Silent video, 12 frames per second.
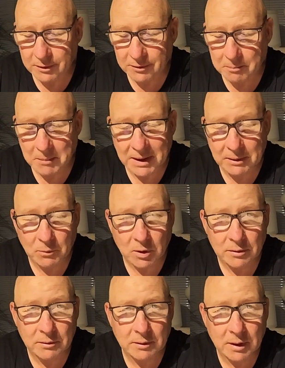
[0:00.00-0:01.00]
the main
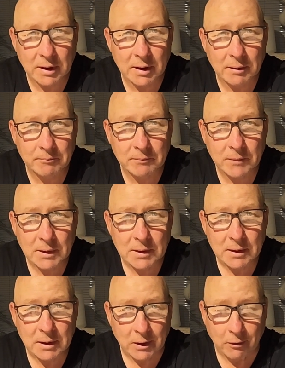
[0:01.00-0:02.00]
one,
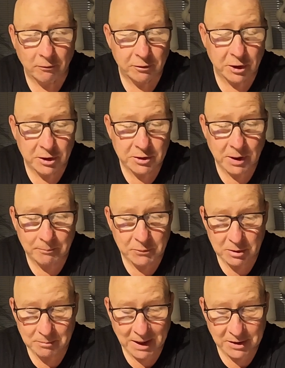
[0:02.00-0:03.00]
and obviously the
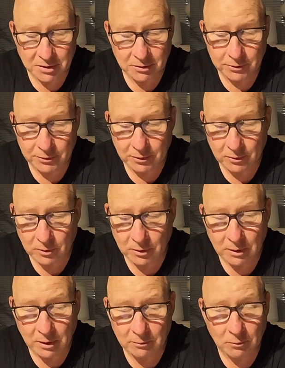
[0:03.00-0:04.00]
temperature matches sort
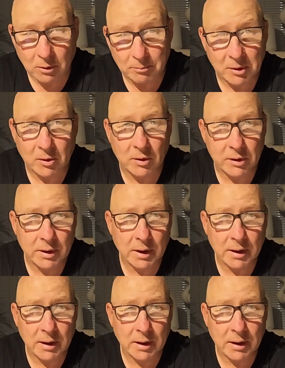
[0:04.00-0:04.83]
of like what my